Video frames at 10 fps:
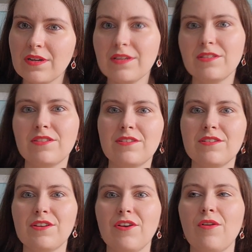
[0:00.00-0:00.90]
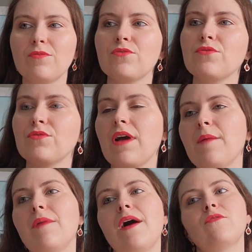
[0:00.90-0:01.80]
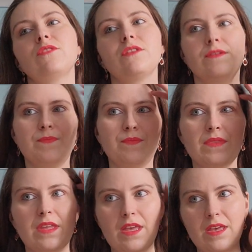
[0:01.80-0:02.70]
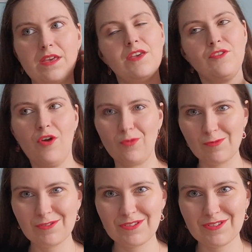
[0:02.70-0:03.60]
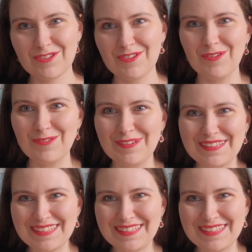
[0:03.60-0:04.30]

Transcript: It's uh, going to come out in August, so